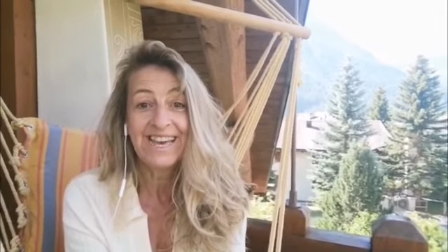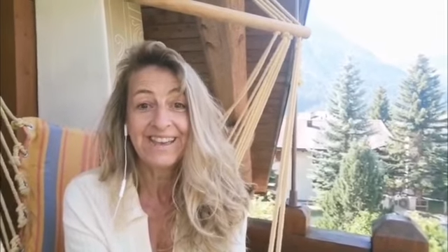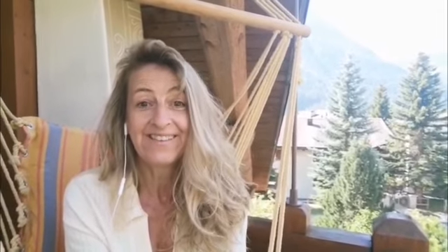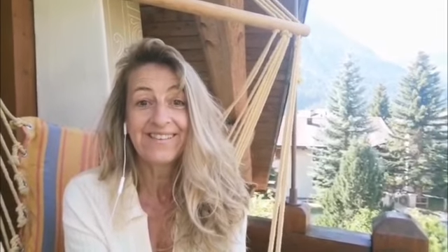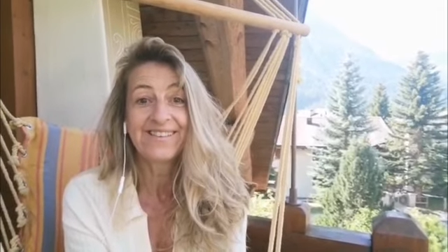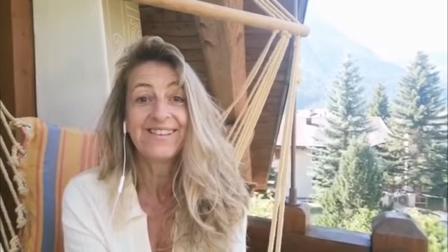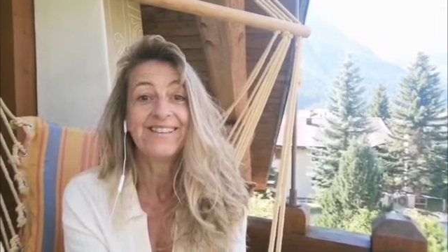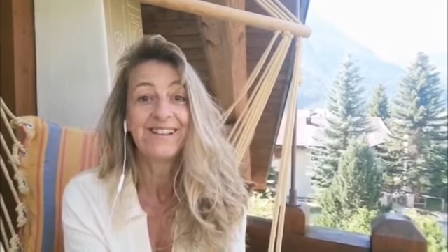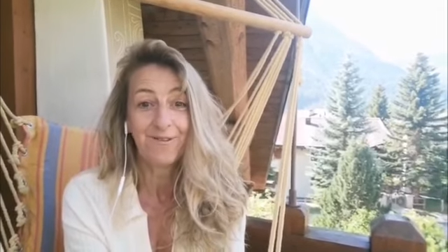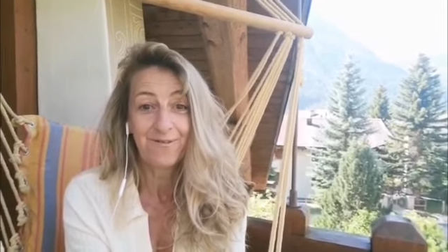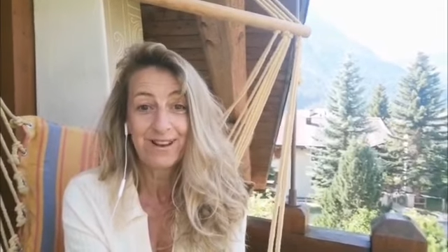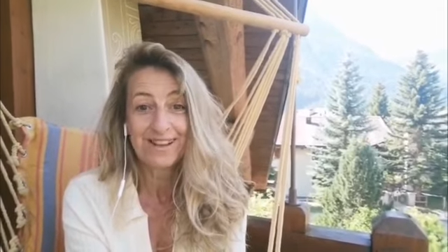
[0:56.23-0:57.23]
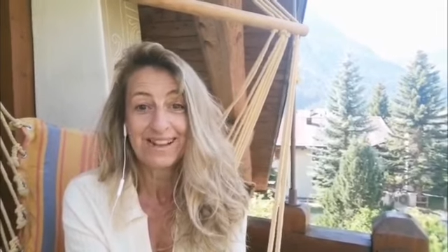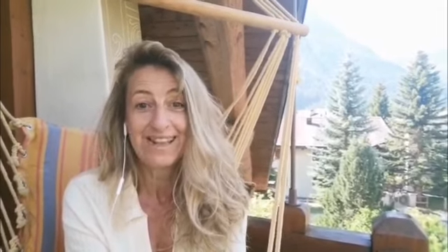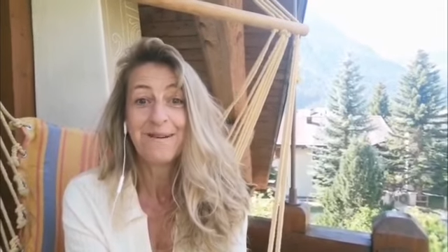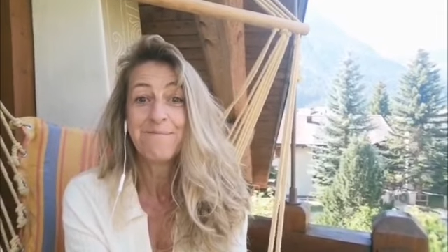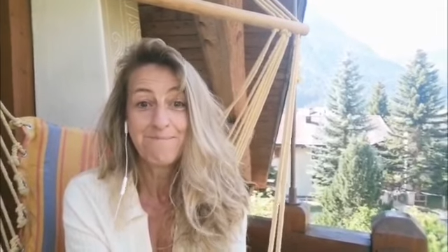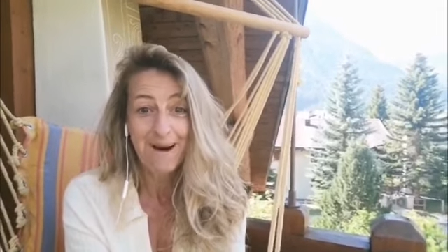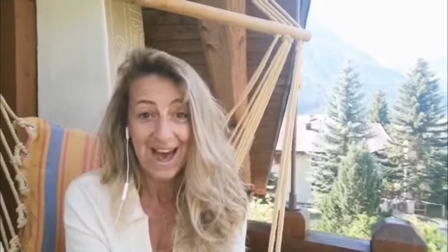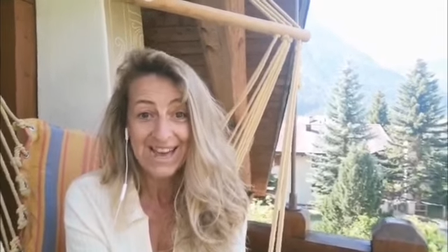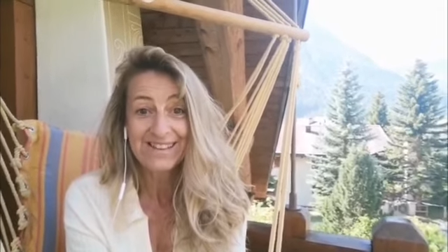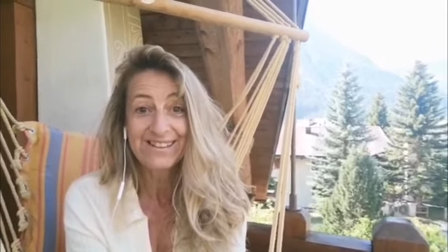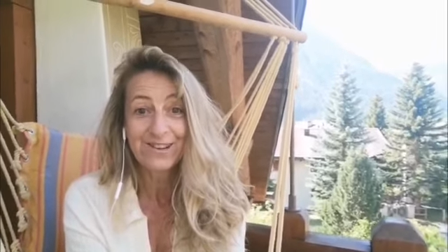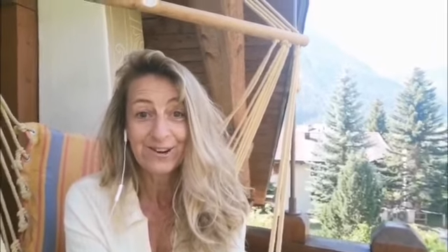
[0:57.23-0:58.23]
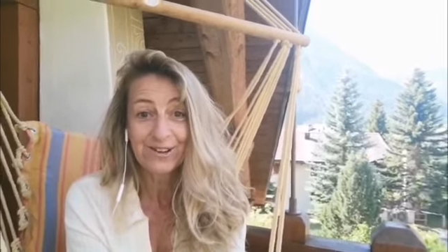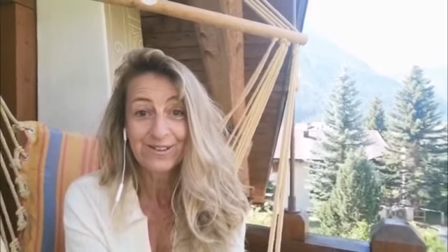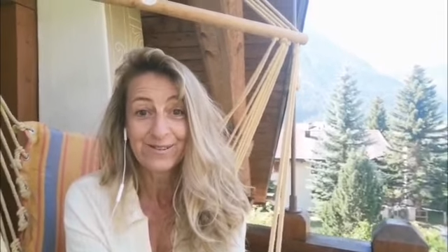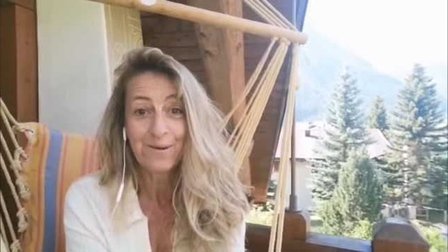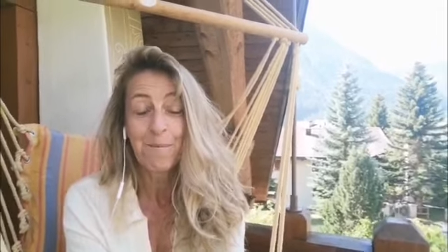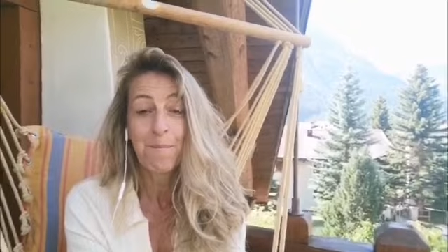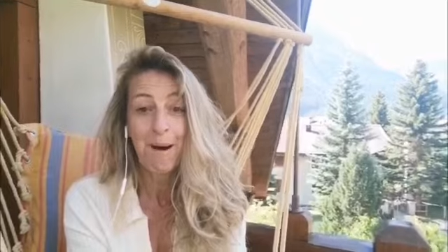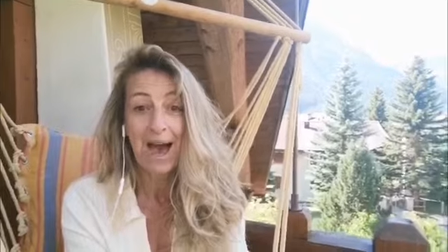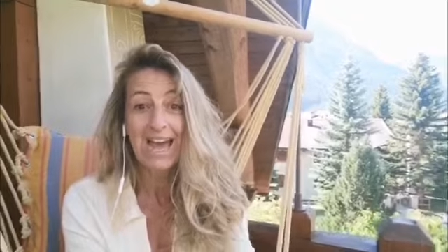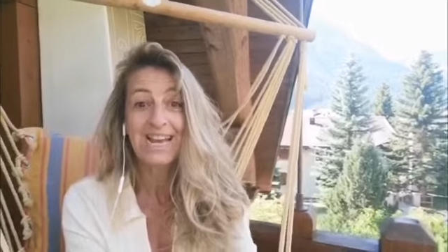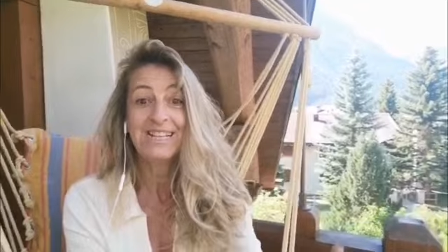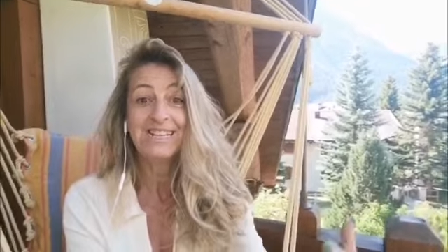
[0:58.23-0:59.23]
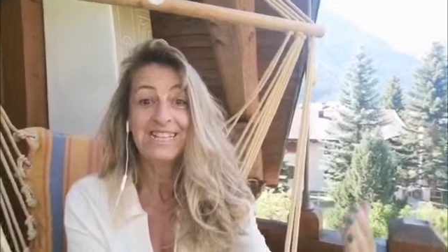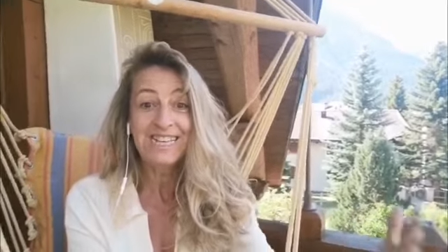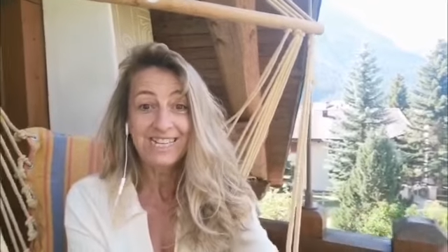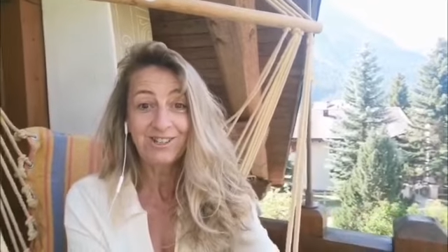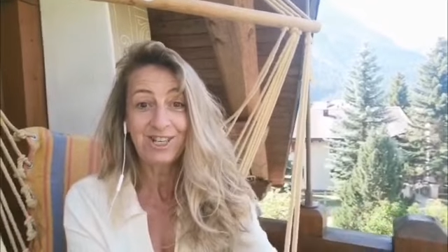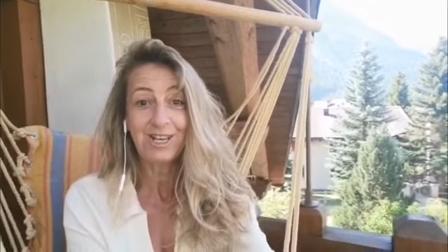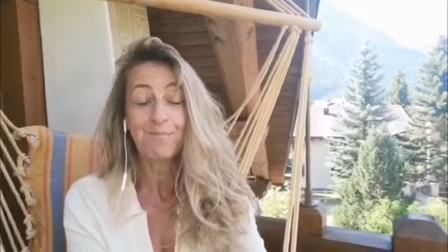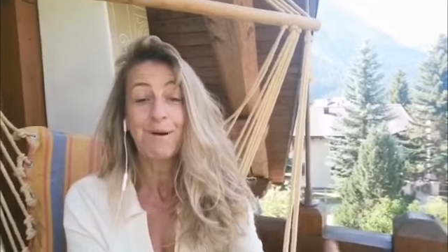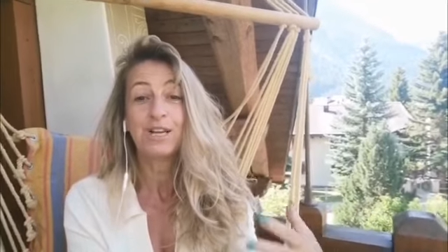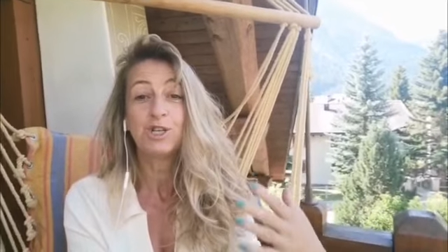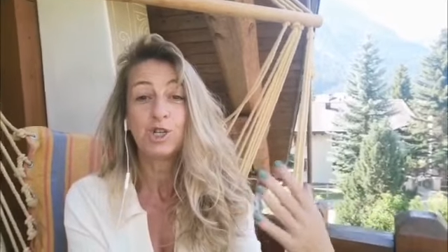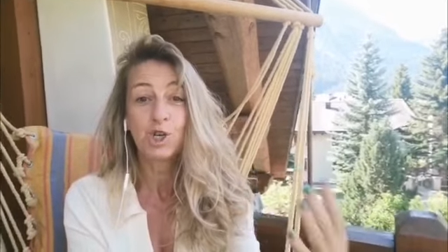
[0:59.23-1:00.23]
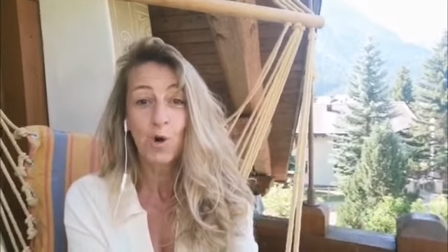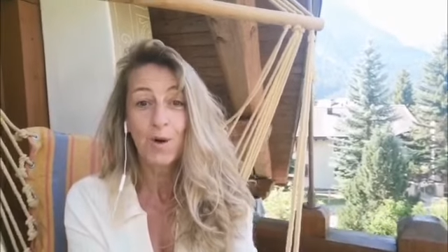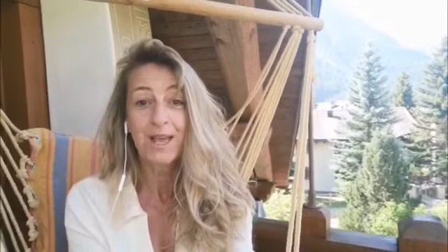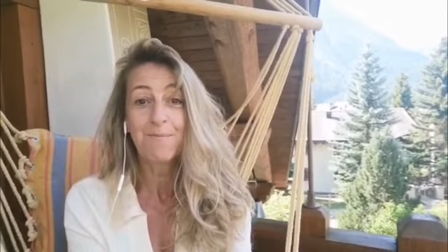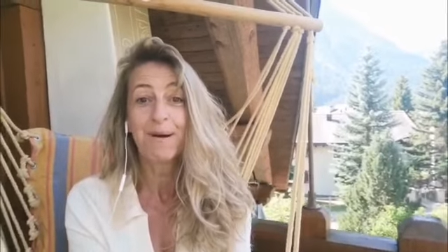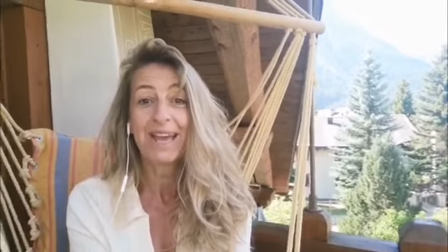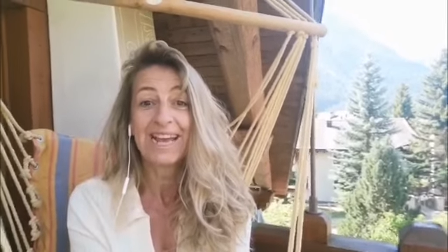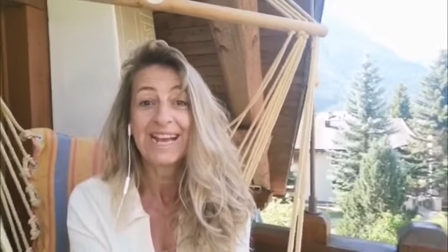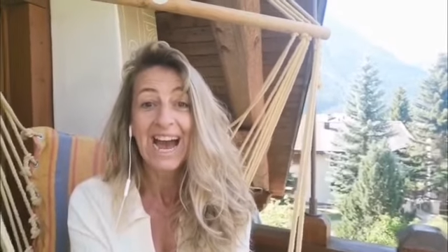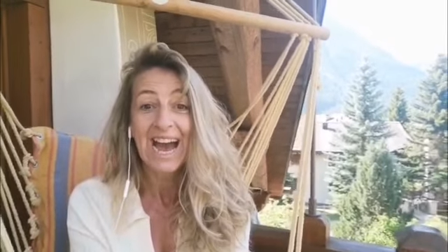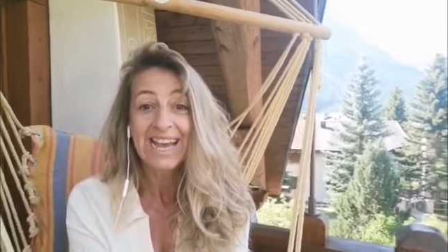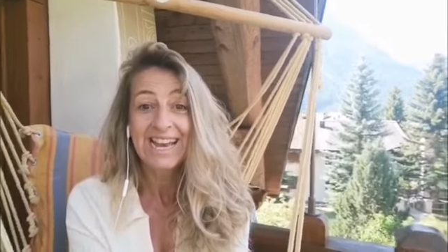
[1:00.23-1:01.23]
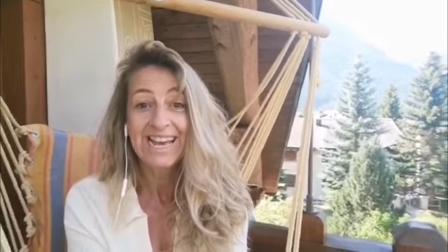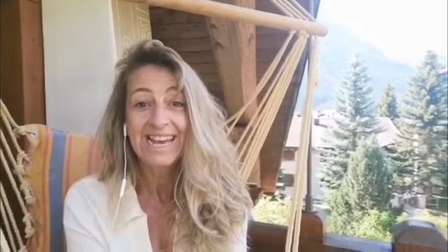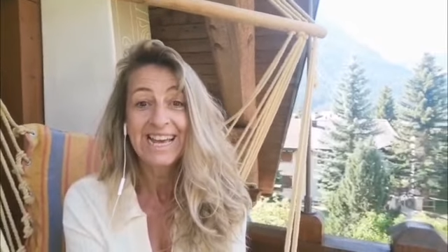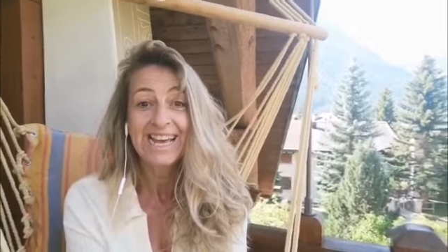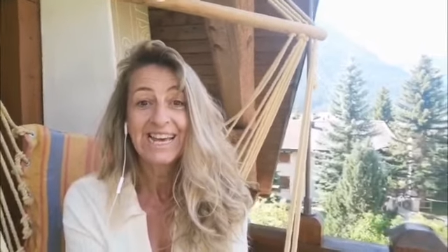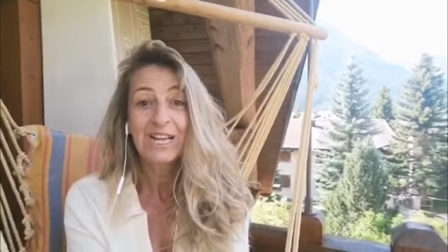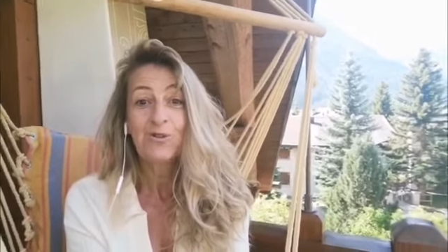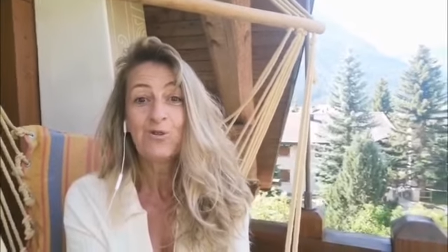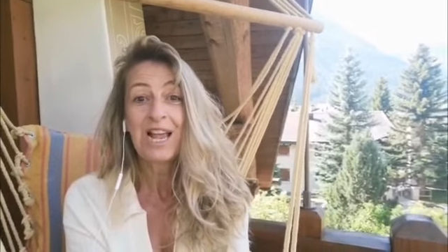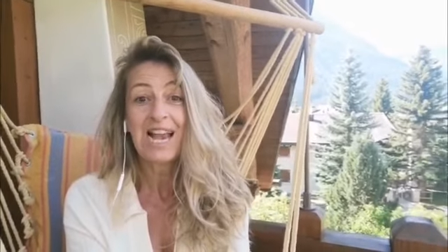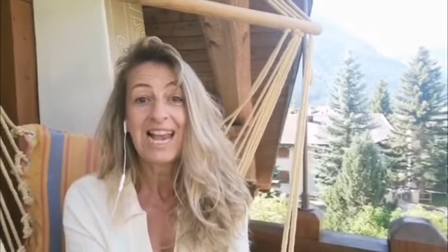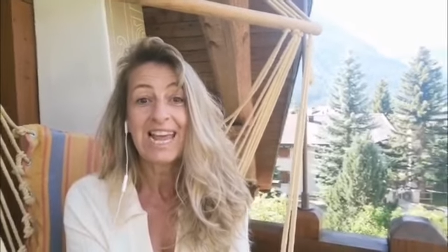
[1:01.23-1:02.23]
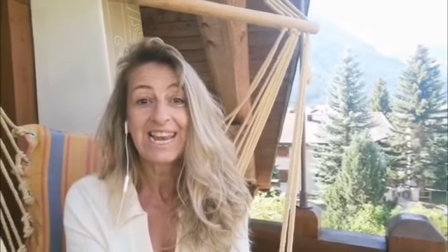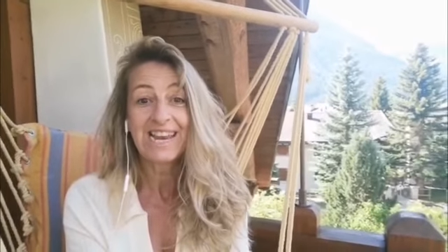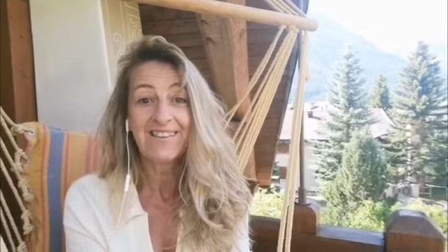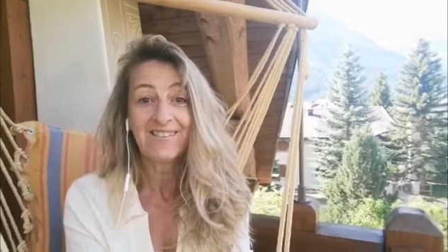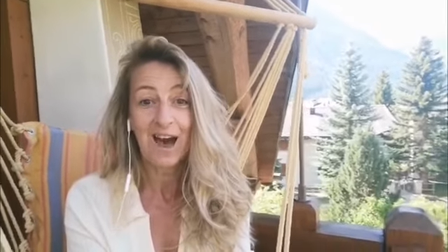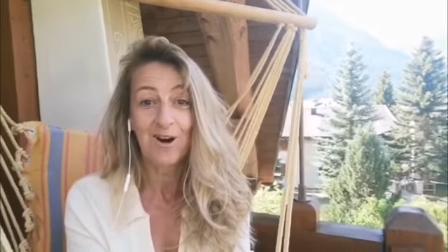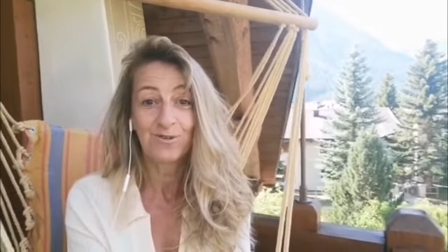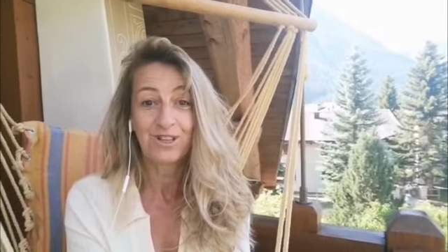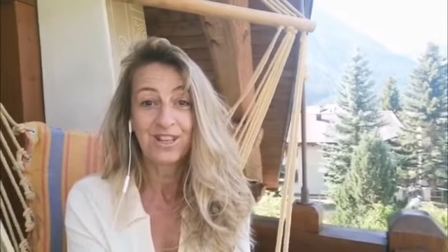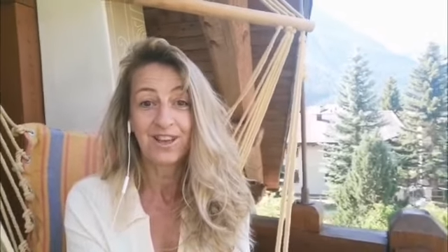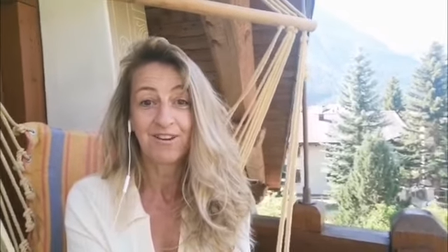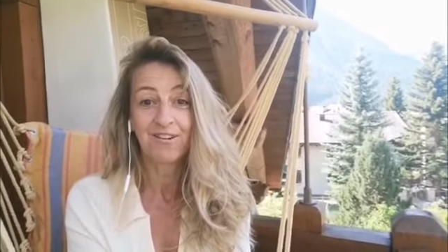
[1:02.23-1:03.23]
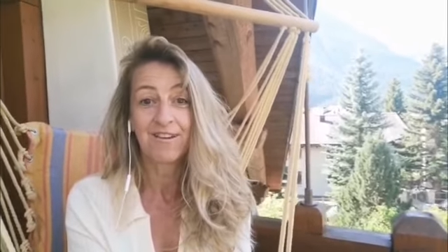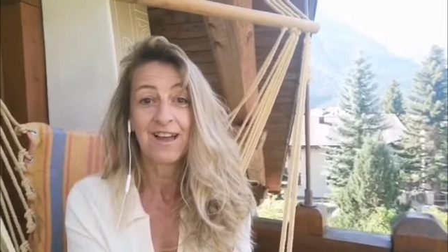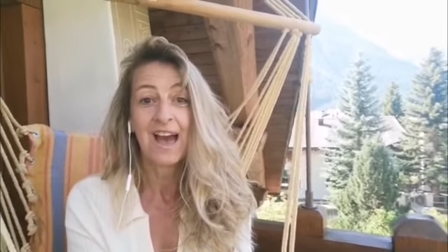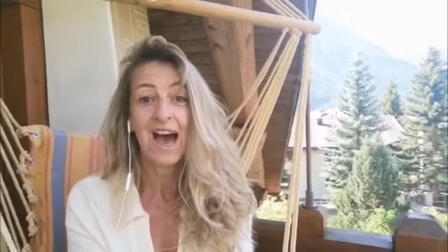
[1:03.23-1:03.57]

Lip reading: is definitely my thought. By teaching, by showing, by guiding to the ladies out there